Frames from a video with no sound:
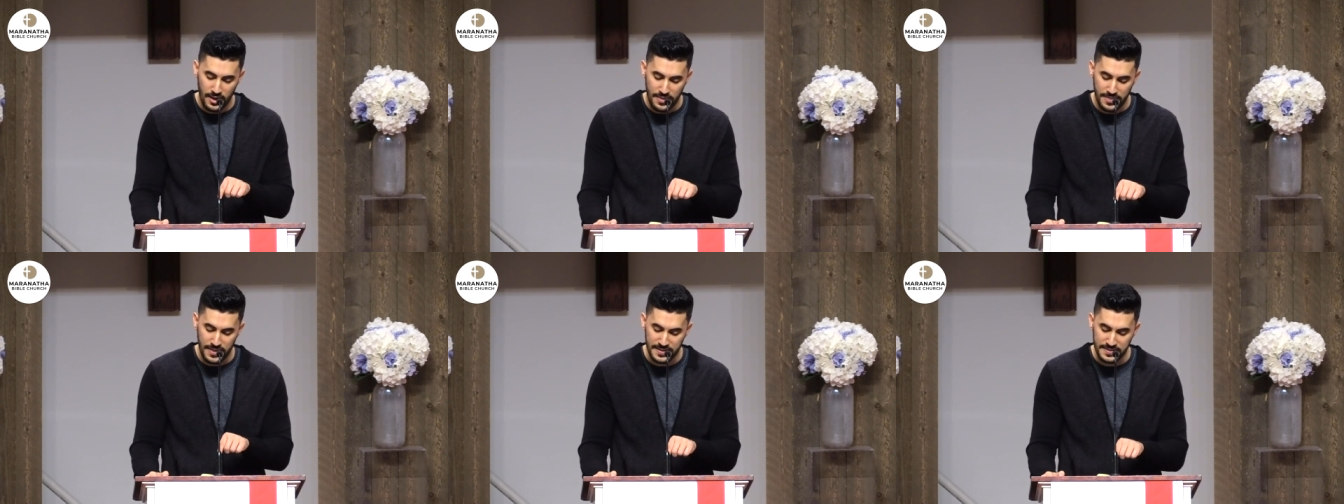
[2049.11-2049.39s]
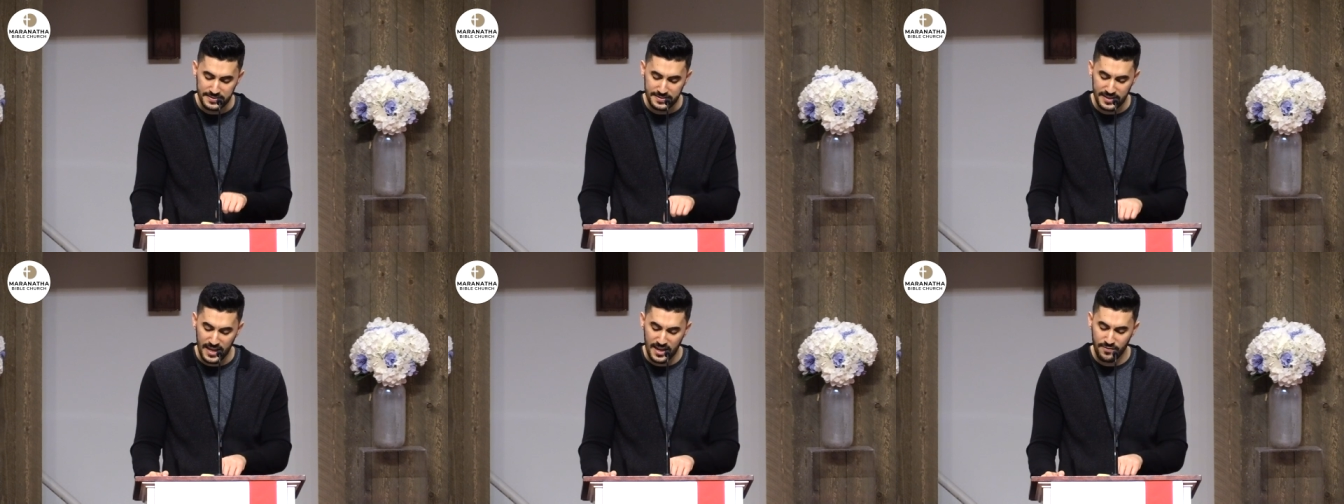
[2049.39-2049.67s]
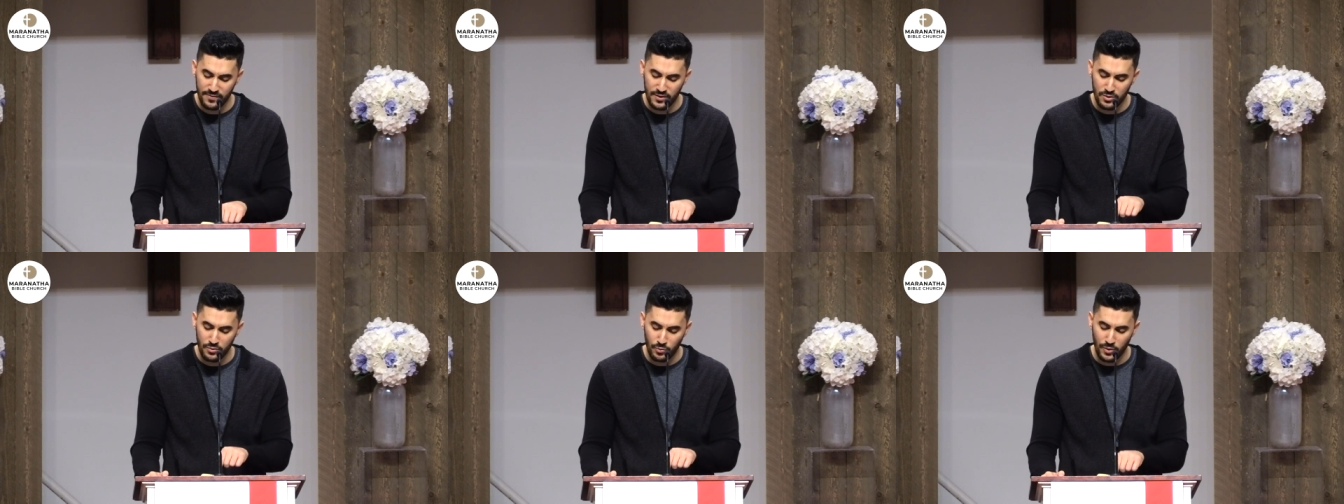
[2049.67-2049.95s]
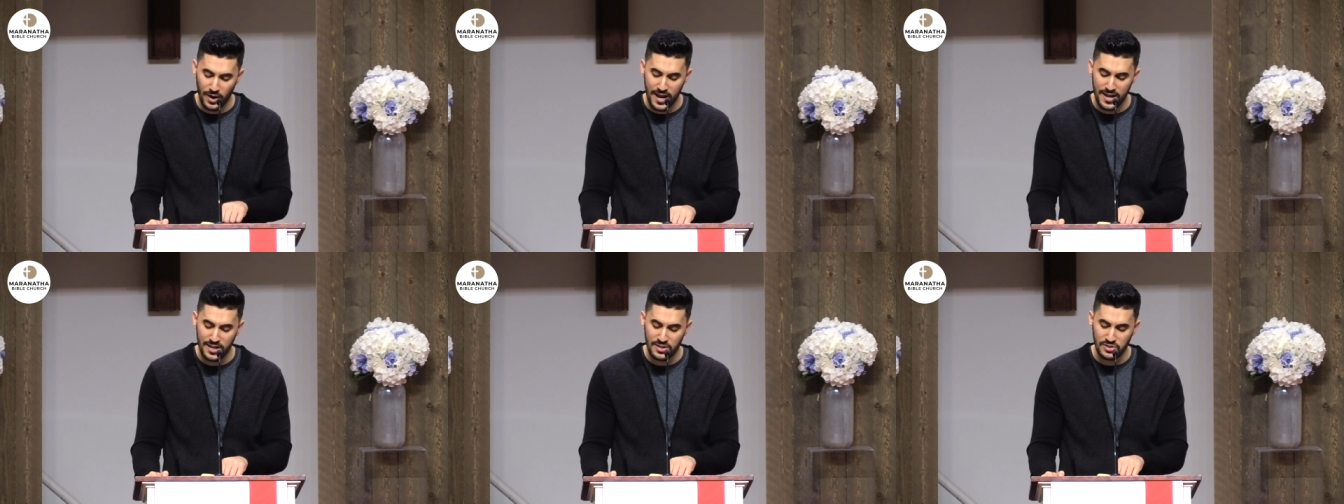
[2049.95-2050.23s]
Then David
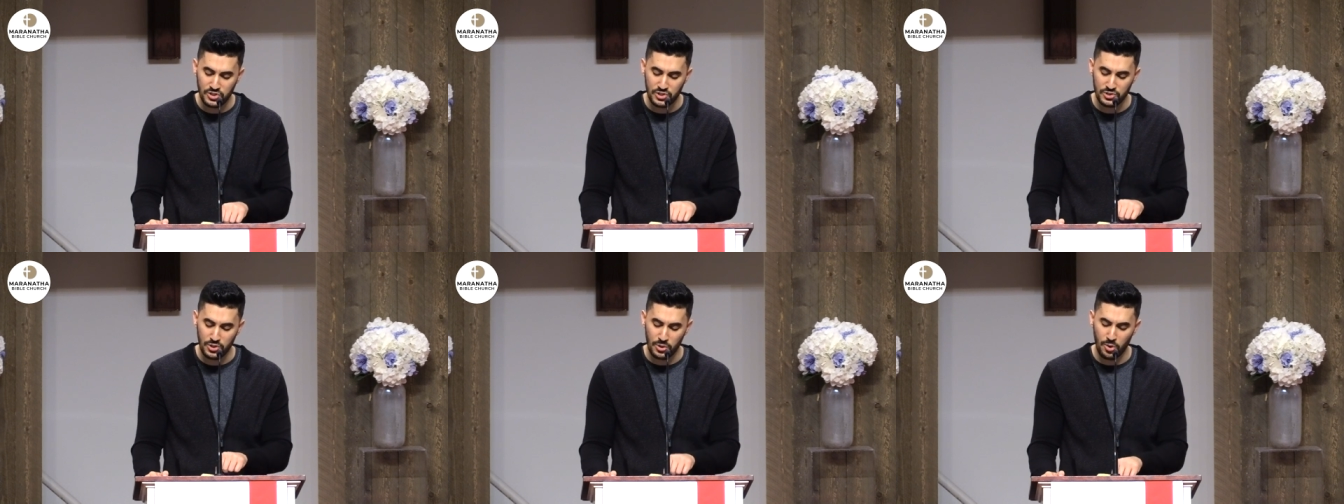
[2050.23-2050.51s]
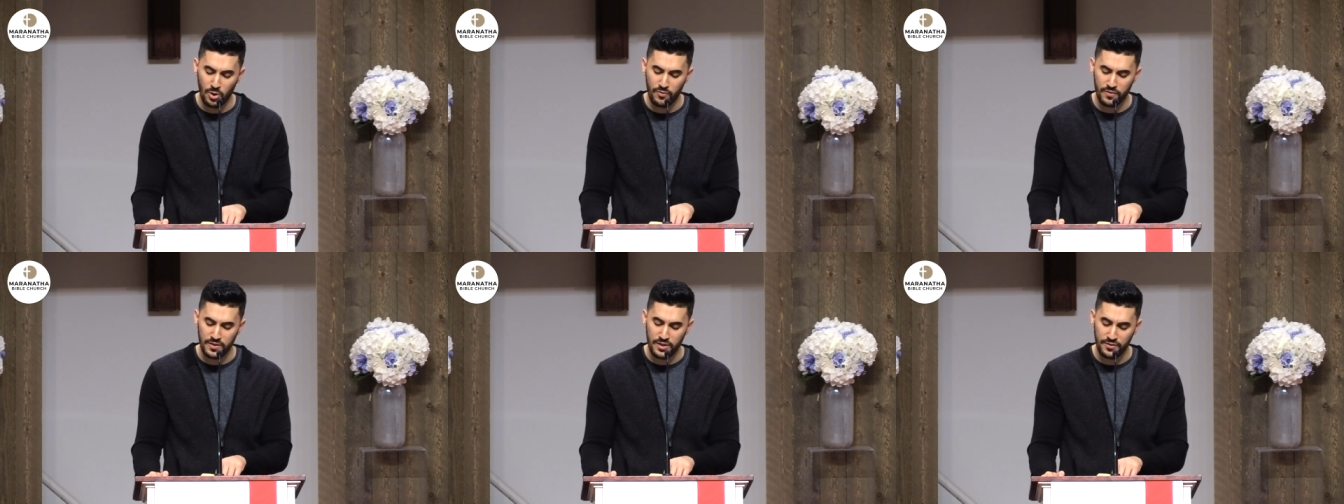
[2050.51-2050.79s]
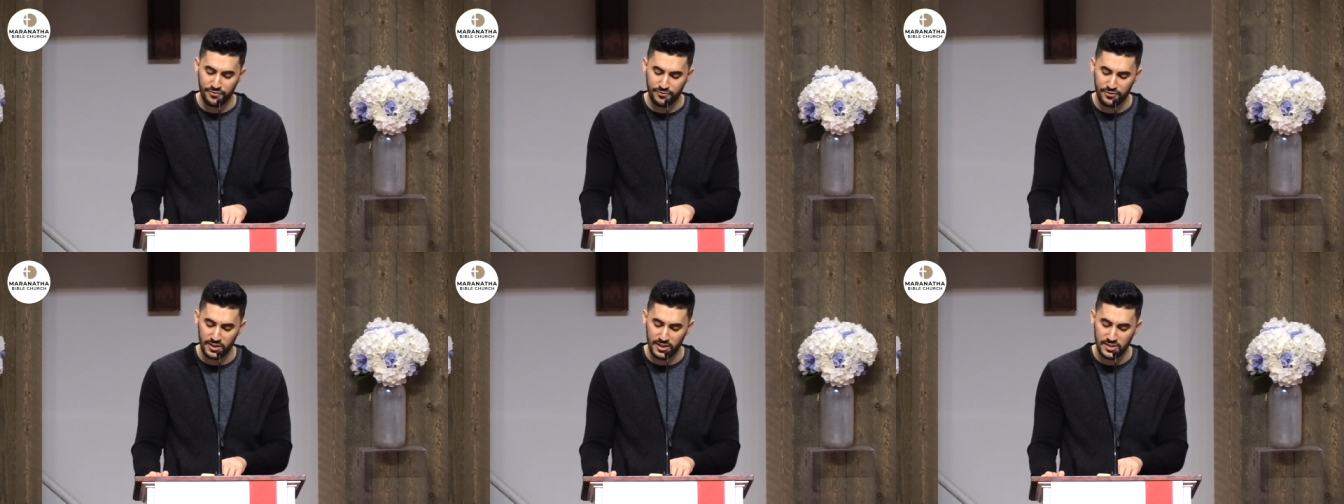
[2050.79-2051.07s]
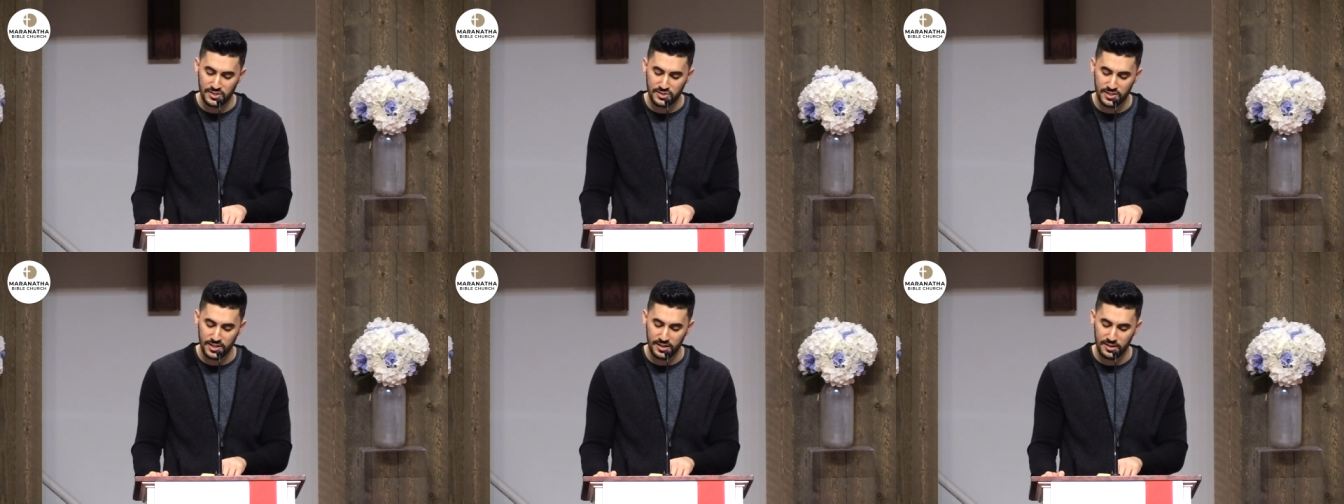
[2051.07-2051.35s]
ran and stood over the
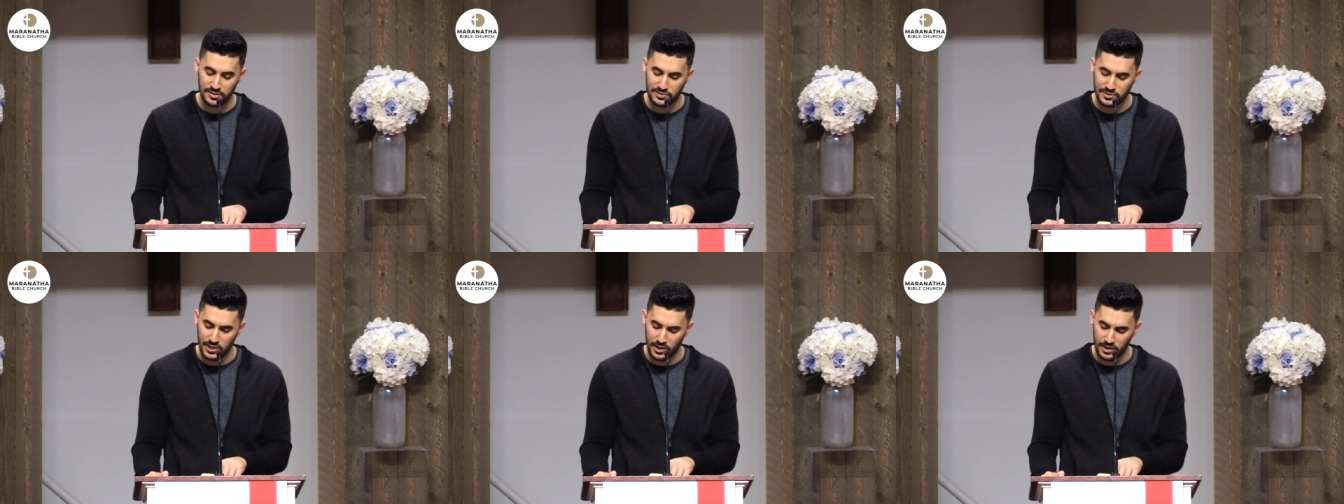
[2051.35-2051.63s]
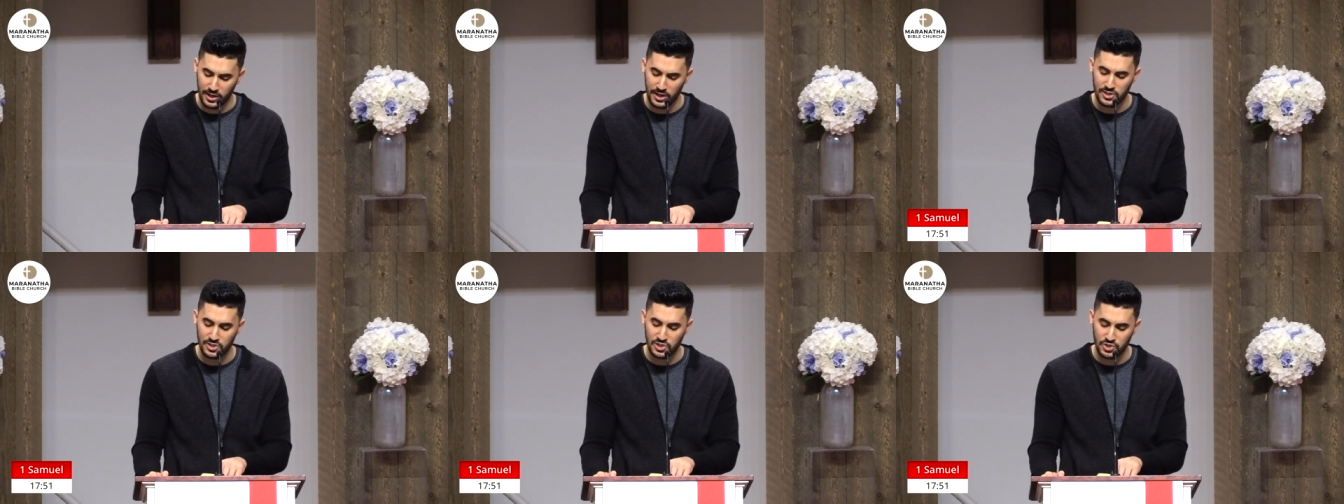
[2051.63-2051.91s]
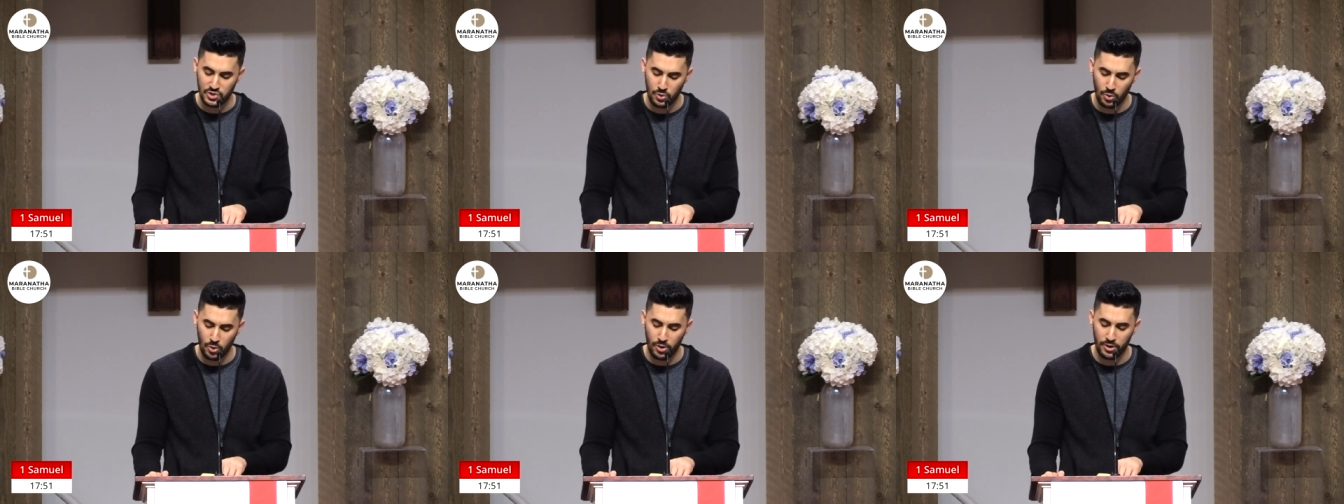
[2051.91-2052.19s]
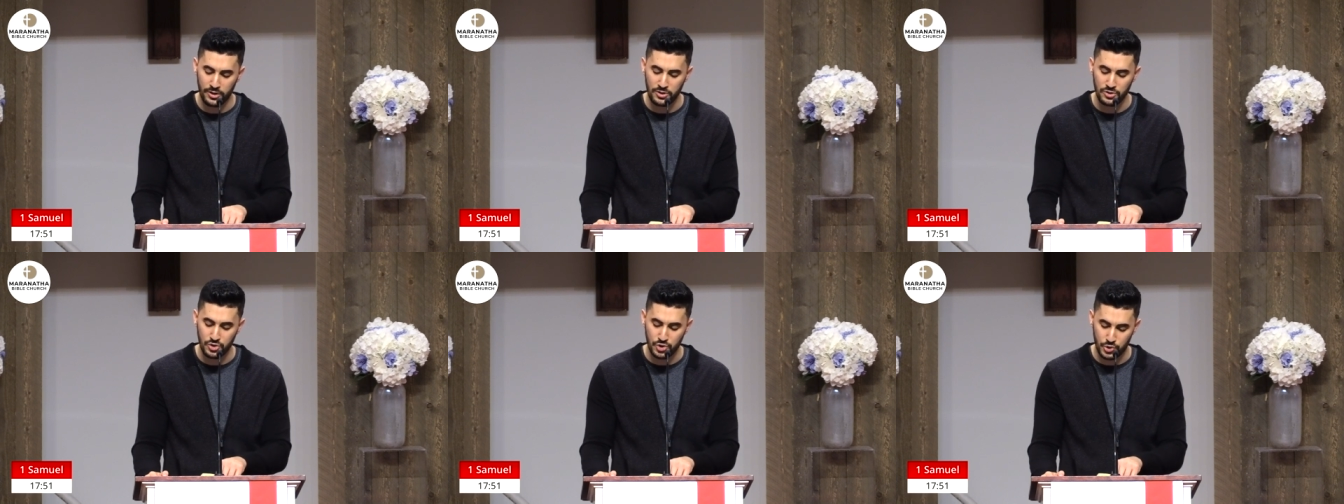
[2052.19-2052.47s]
Philistine and took his
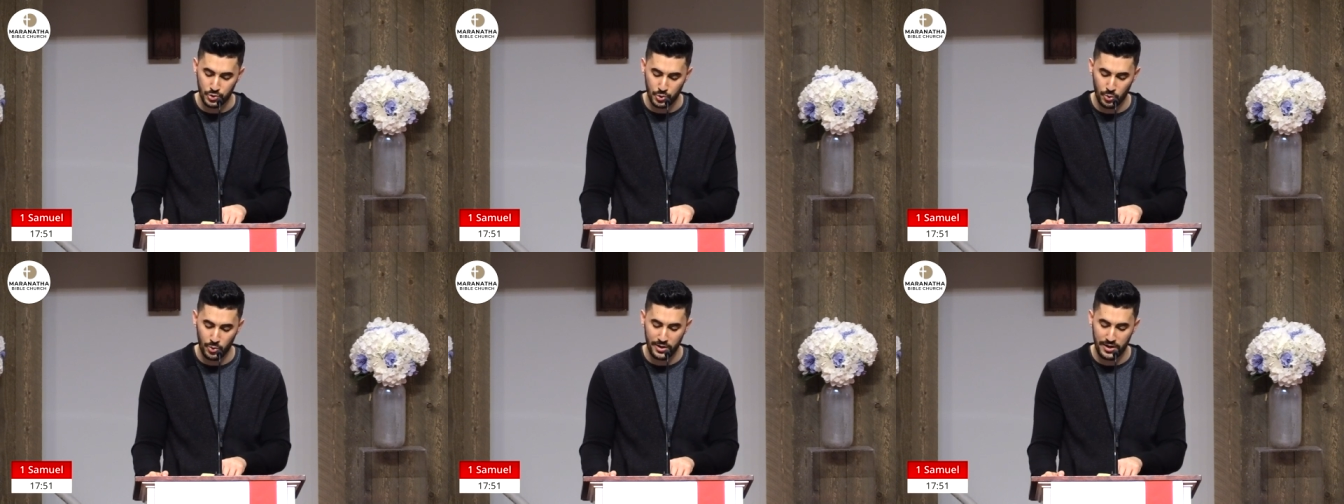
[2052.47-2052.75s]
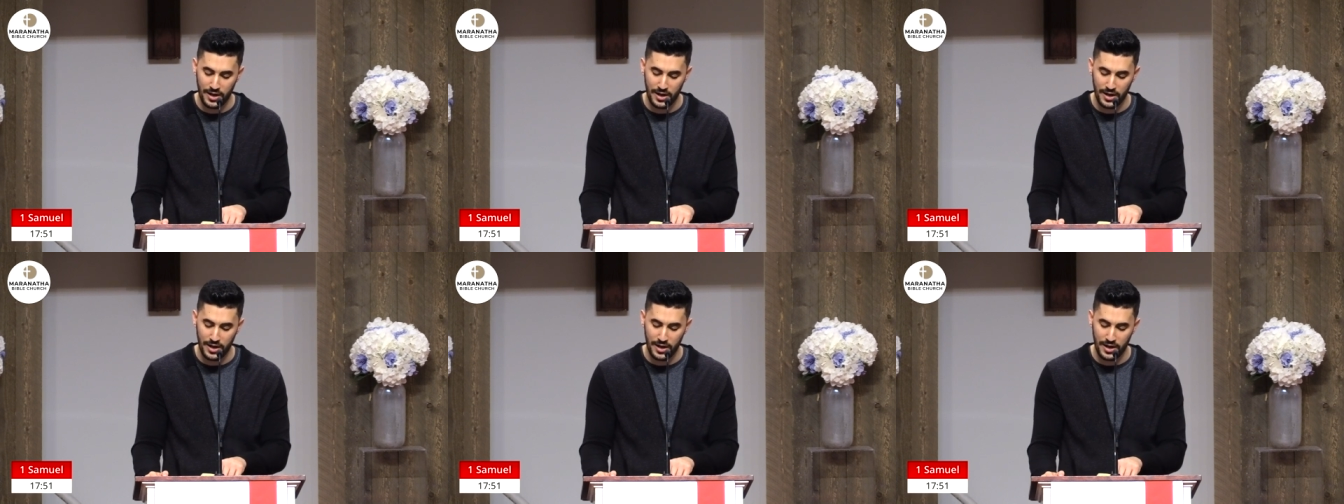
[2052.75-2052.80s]
sword and drew